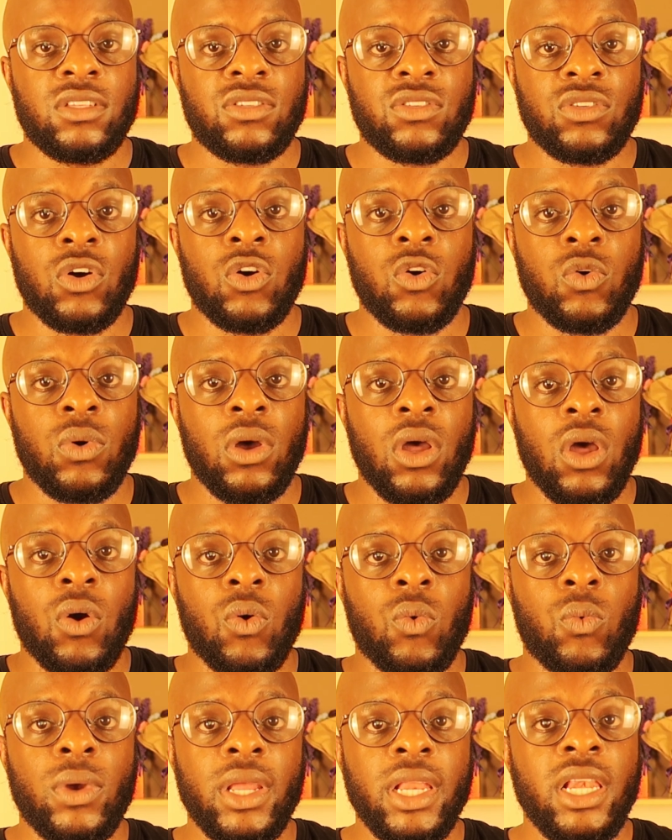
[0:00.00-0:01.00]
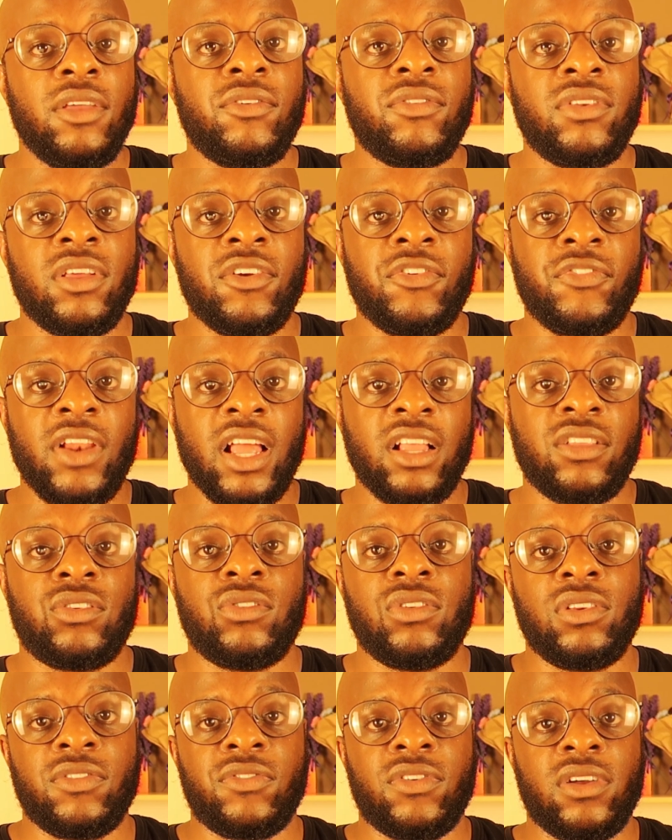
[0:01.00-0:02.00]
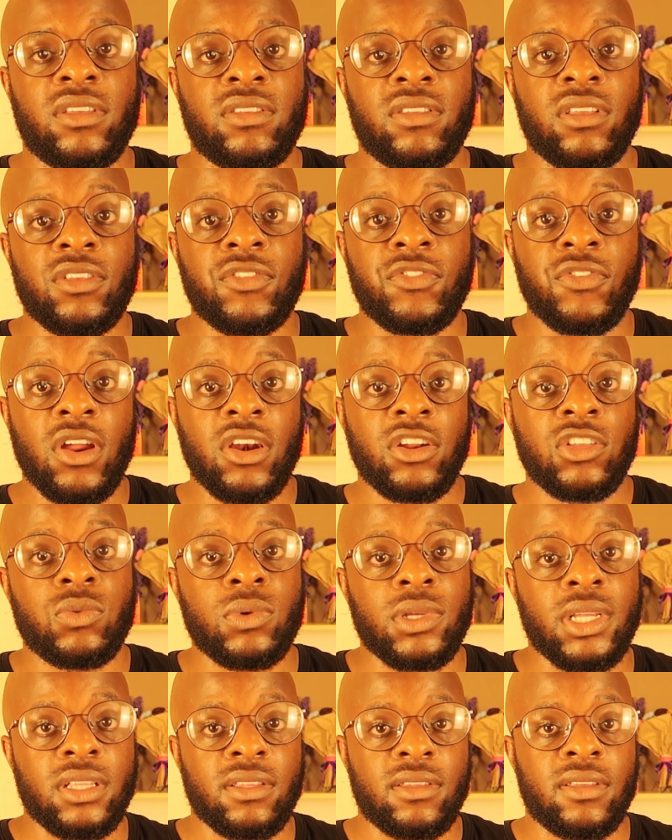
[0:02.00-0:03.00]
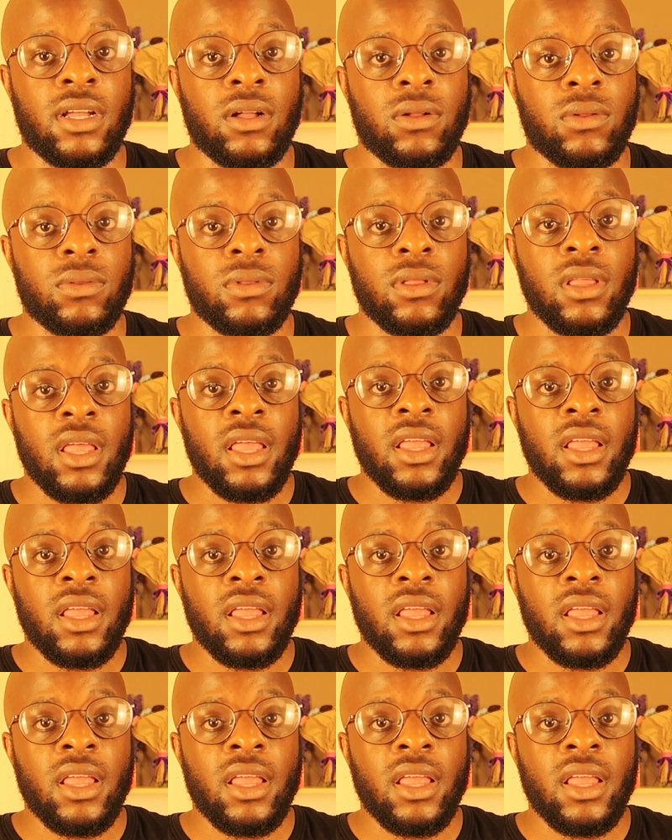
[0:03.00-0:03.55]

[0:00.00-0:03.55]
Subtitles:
So, we live in a flat universe, as far as we can tell.